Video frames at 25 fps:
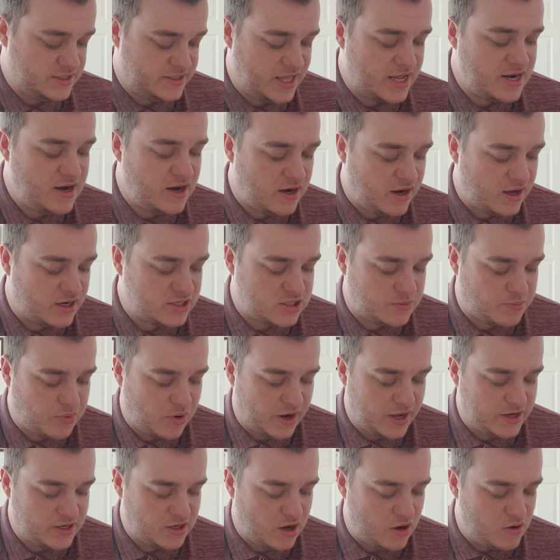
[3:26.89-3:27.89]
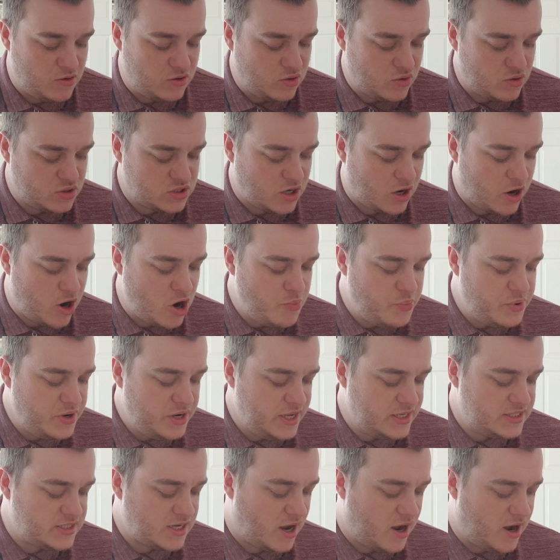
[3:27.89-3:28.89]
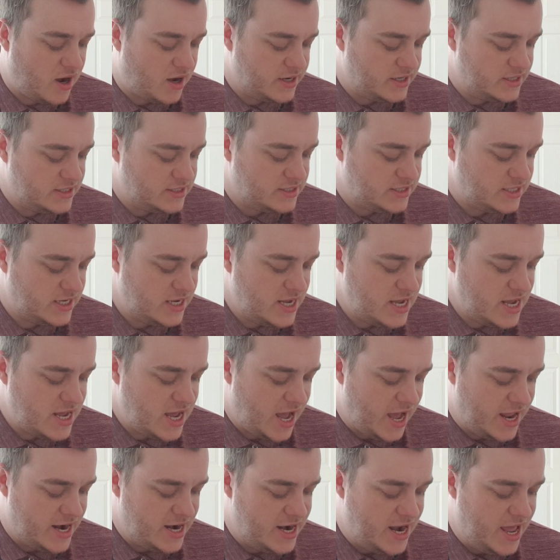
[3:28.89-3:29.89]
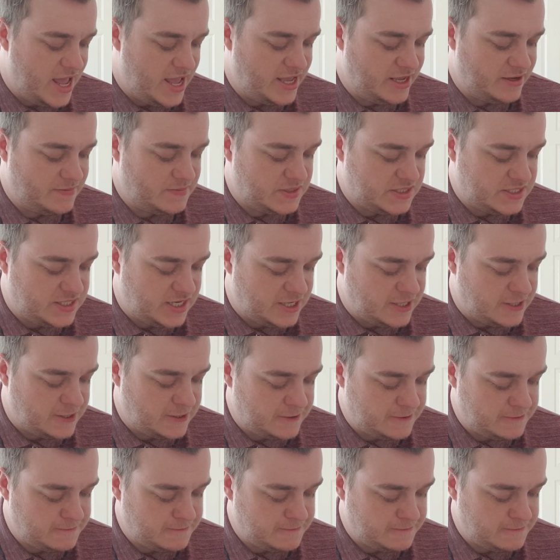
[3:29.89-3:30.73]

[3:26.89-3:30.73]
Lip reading: Then Elisha prayed, "O Lord, open his eyes and let him see."